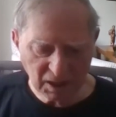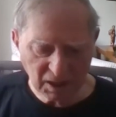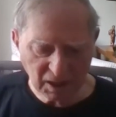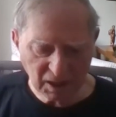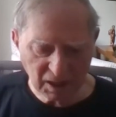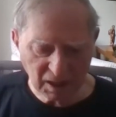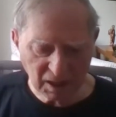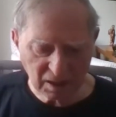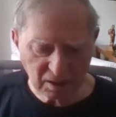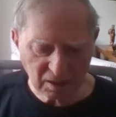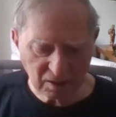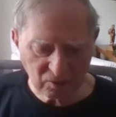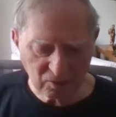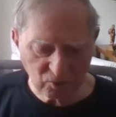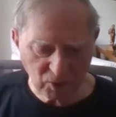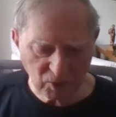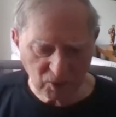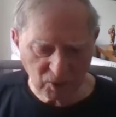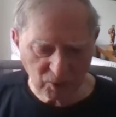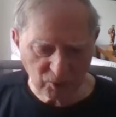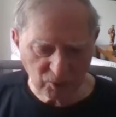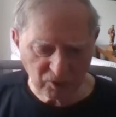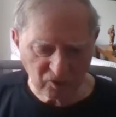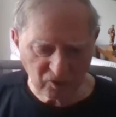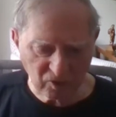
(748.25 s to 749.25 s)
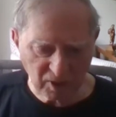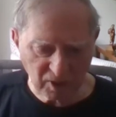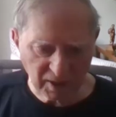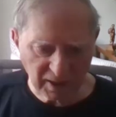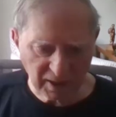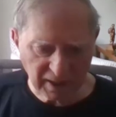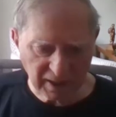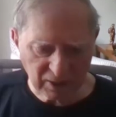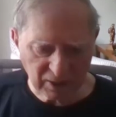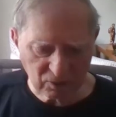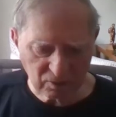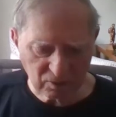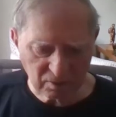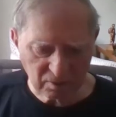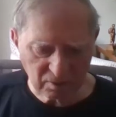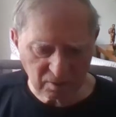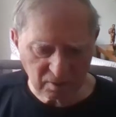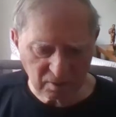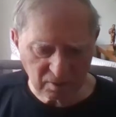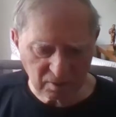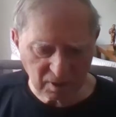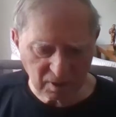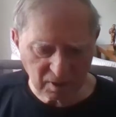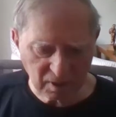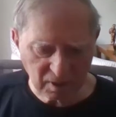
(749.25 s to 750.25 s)
And we would send out
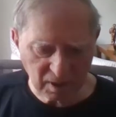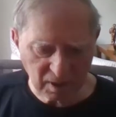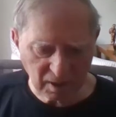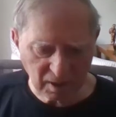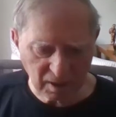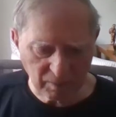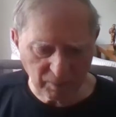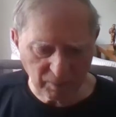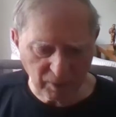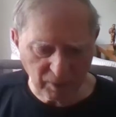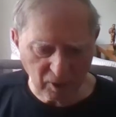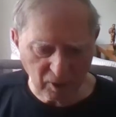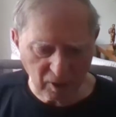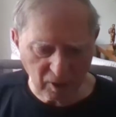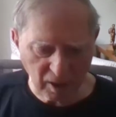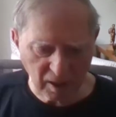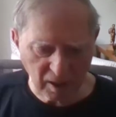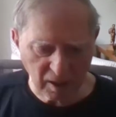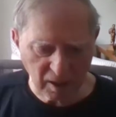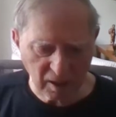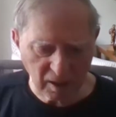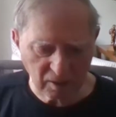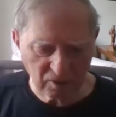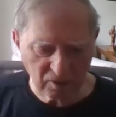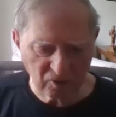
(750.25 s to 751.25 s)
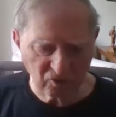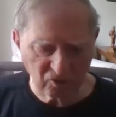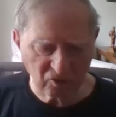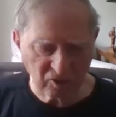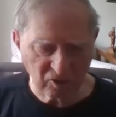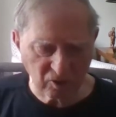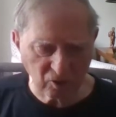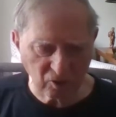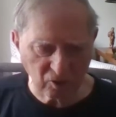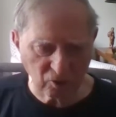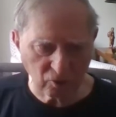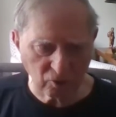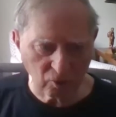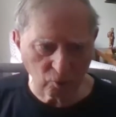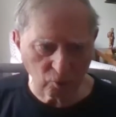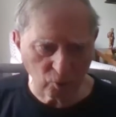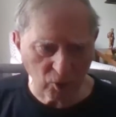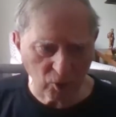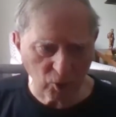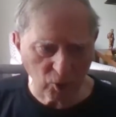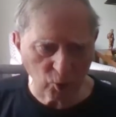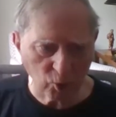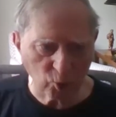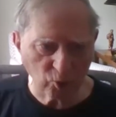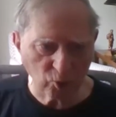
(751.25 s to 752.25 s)
a party to secure the
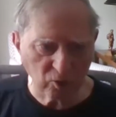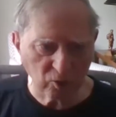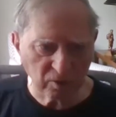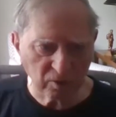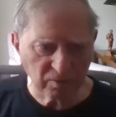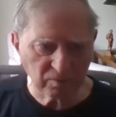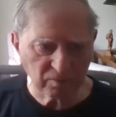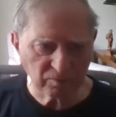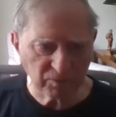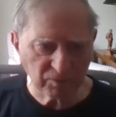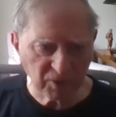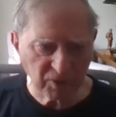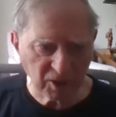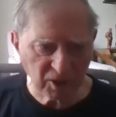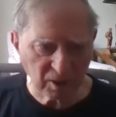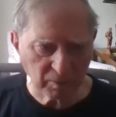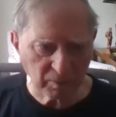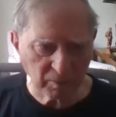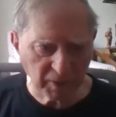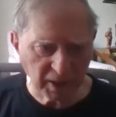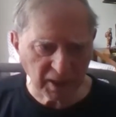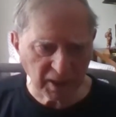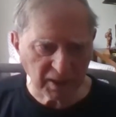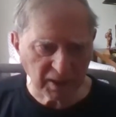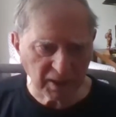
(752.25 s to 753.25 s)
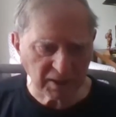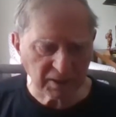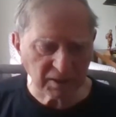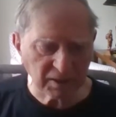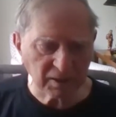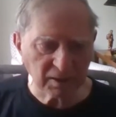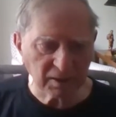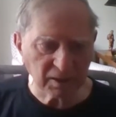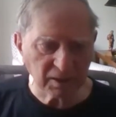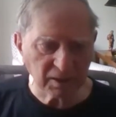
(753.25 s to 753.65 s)
road coming in